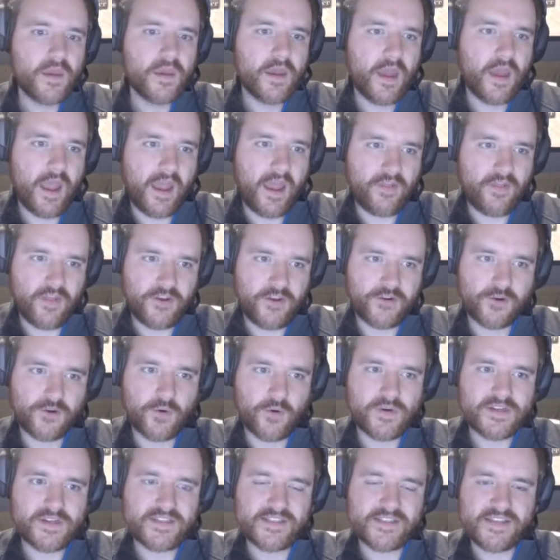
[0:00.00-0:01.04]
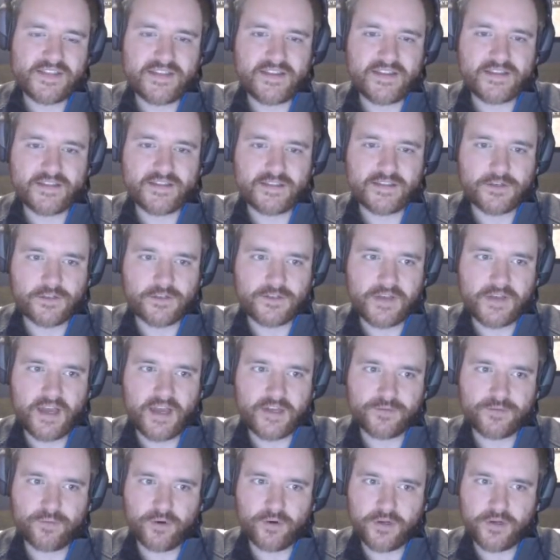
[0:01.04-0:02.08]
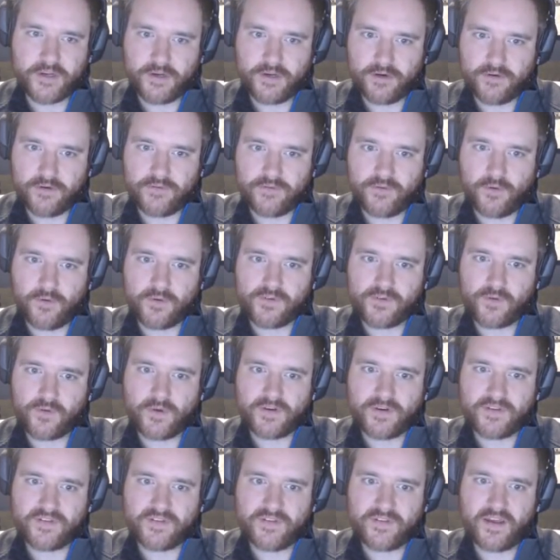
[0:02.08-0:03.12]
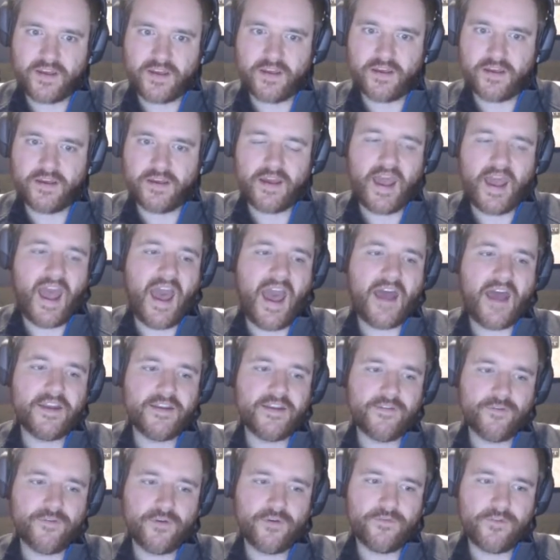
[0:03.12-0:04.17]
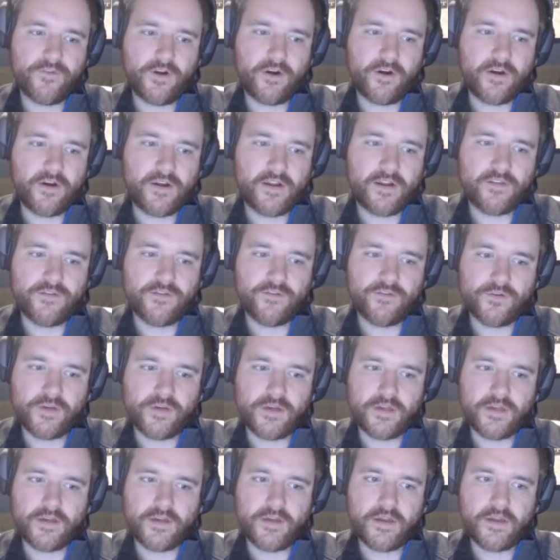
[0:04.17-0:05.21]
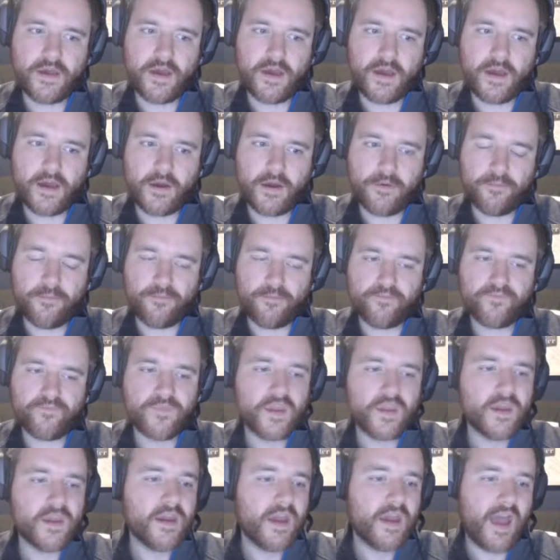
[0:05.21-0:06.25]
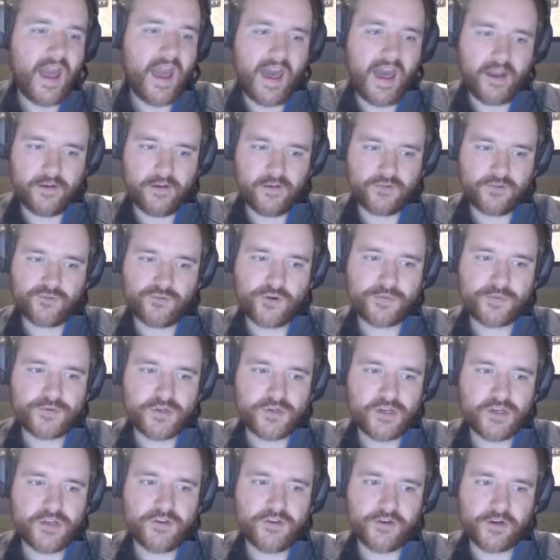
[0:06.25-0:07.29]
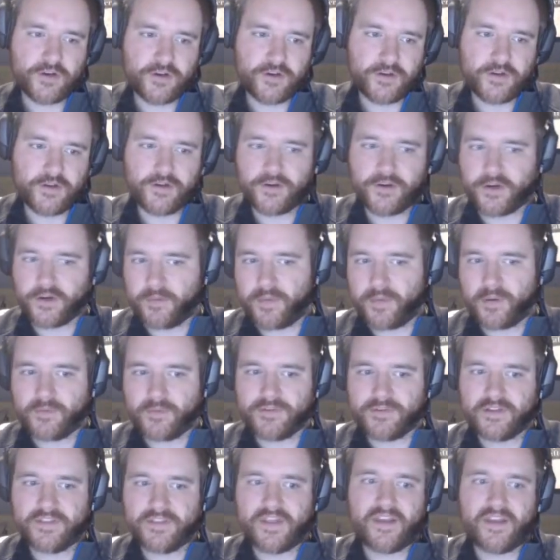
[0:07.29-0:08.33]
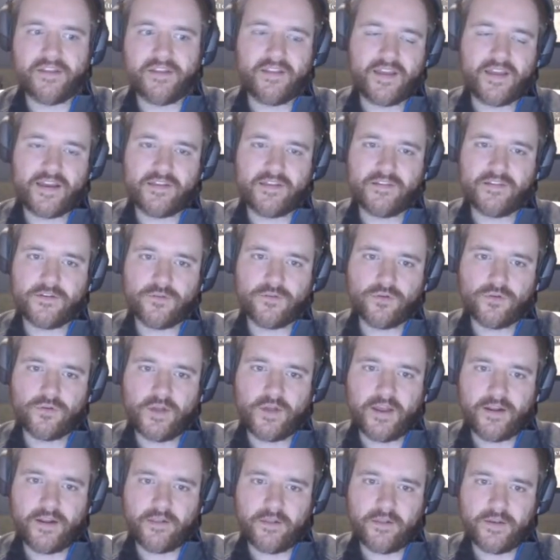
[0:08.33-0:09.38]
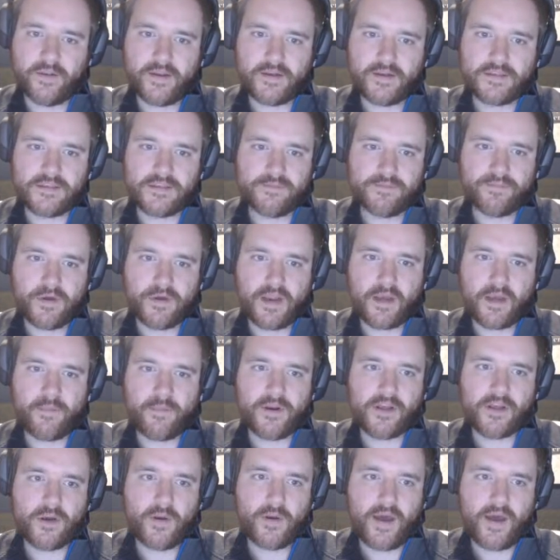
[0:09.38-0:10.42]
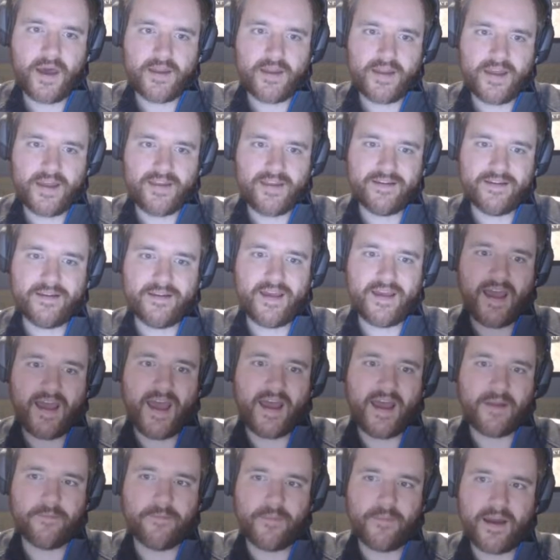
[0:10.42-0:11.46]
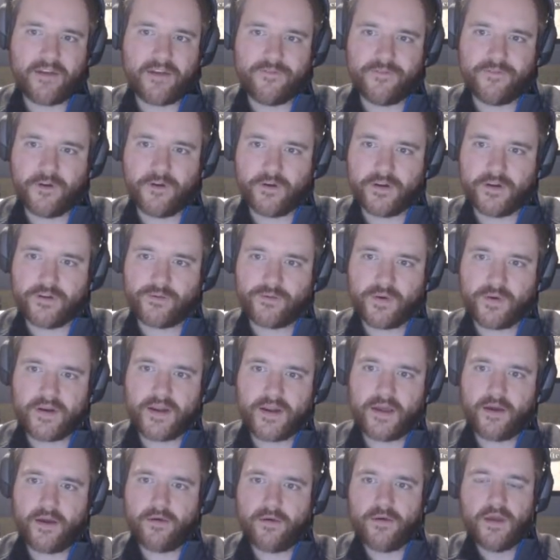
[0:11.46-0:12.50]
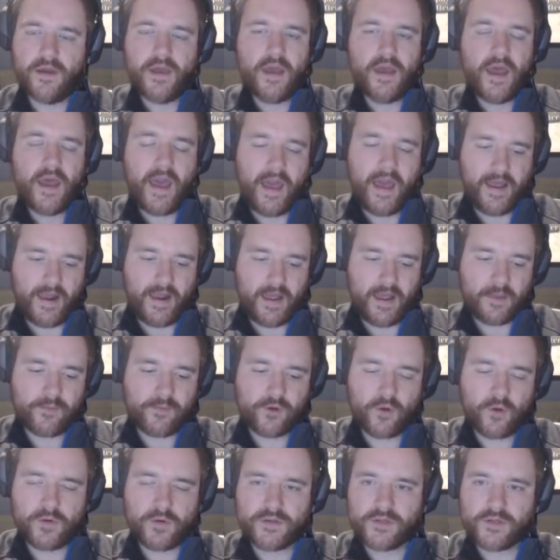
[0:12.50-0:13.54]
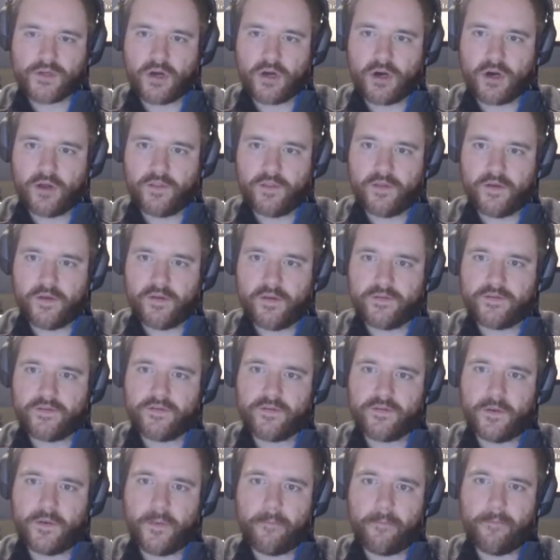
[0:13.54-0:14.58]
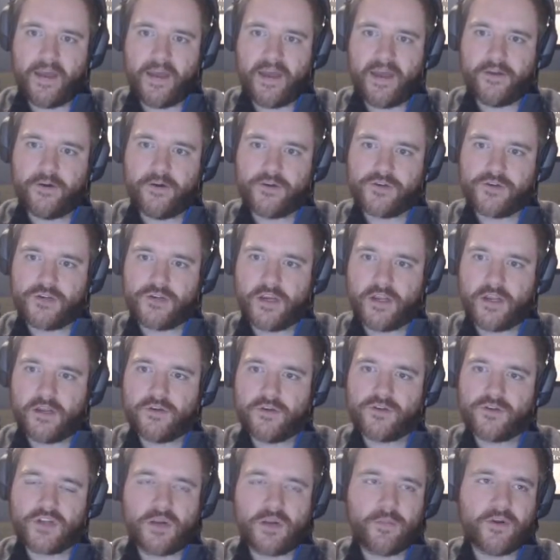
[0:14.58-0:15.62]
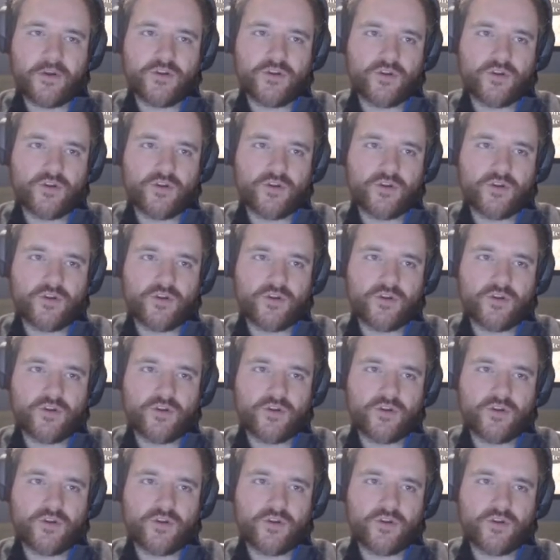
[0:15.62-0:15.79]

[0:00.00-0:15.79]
And then you're going to see this little dashboard here. So it's going to say add different variants. You can add a description. You're going to be able to then link it to Google Analytics. But I'm going to go ahead and add my variant right now. And I'm going to call this banner change. And I'm going to show